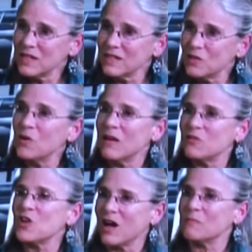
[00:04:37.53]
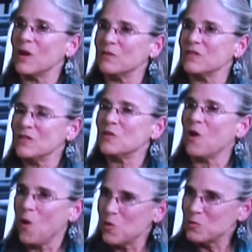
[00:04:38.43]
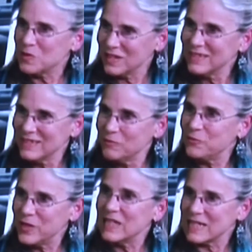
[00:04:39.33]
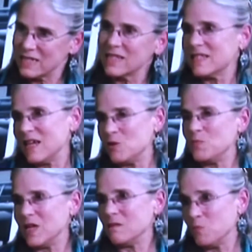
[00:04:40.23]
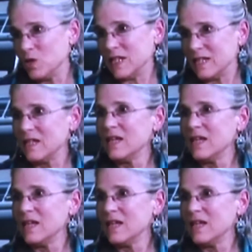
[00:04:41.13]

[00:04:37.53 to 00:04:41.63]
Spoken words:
You don't have to talk about your own feelings. Let's say you're being bullied.